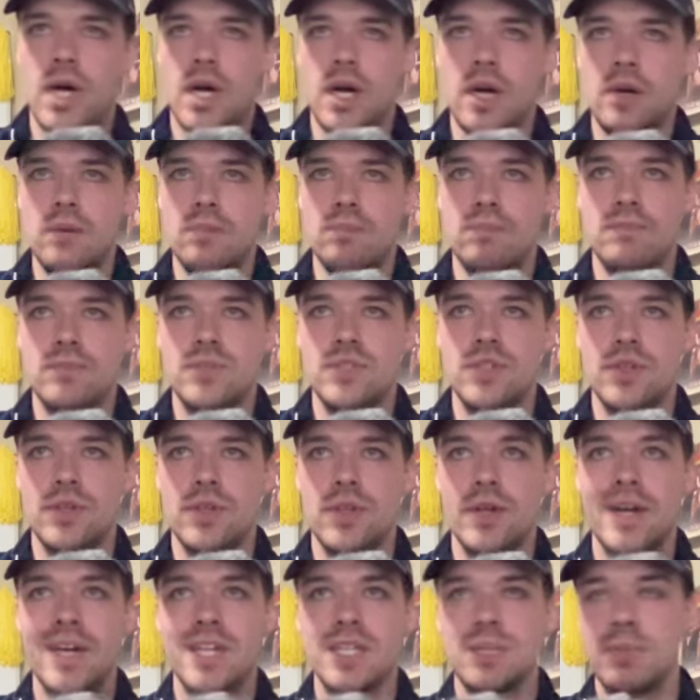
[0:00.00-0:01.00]
Um, so you
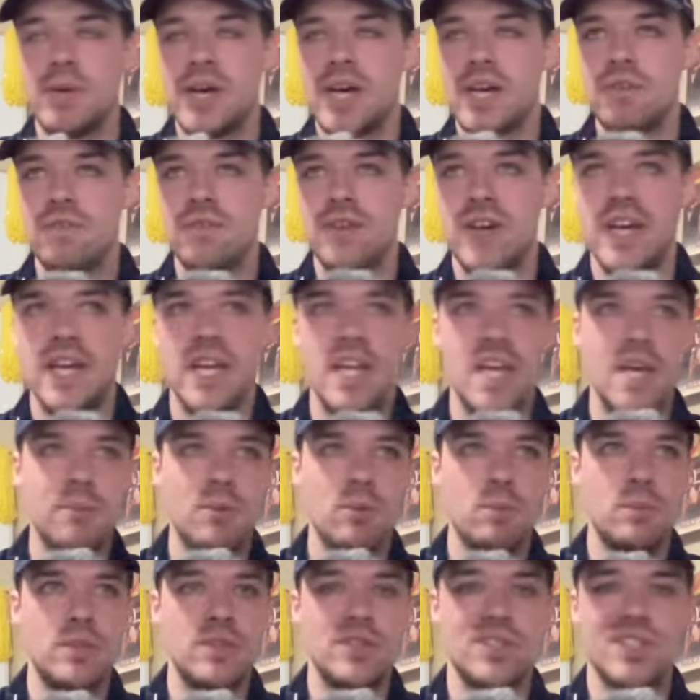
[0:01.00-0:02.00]
know how Spotify and
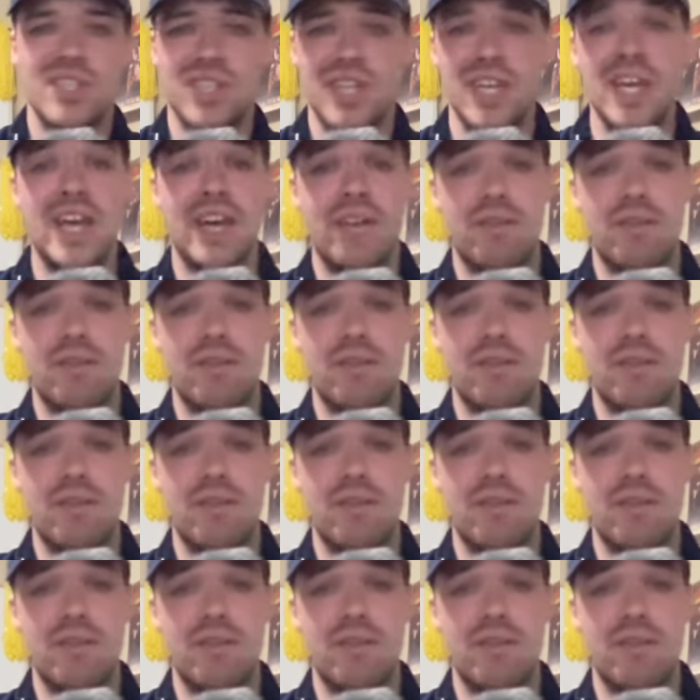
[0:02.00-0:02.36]
Apple Music they